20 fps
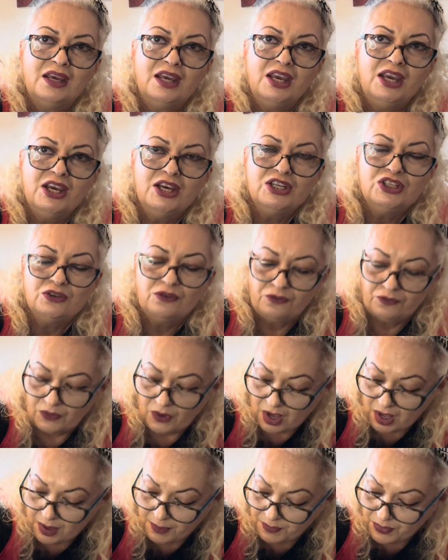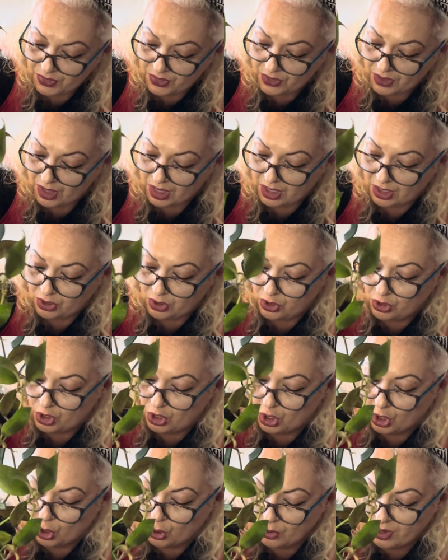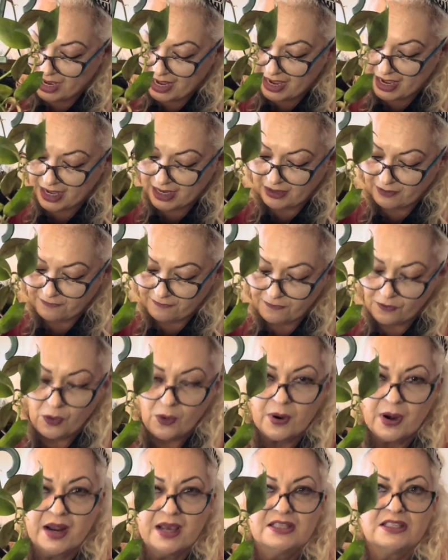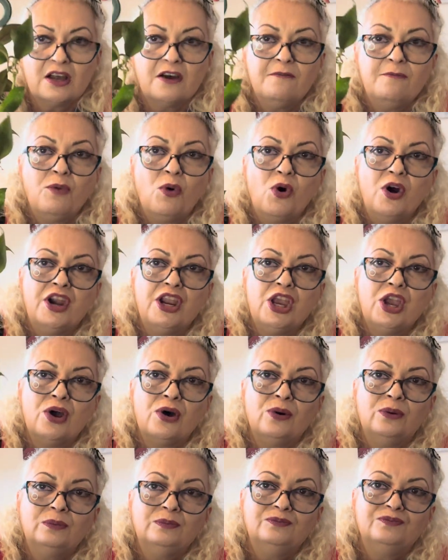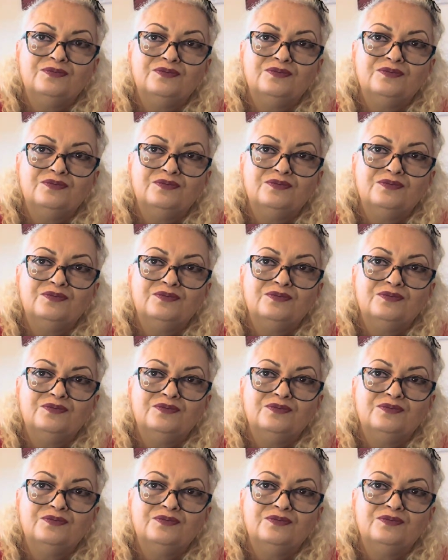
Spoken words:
is from the lowland forest of Borneo.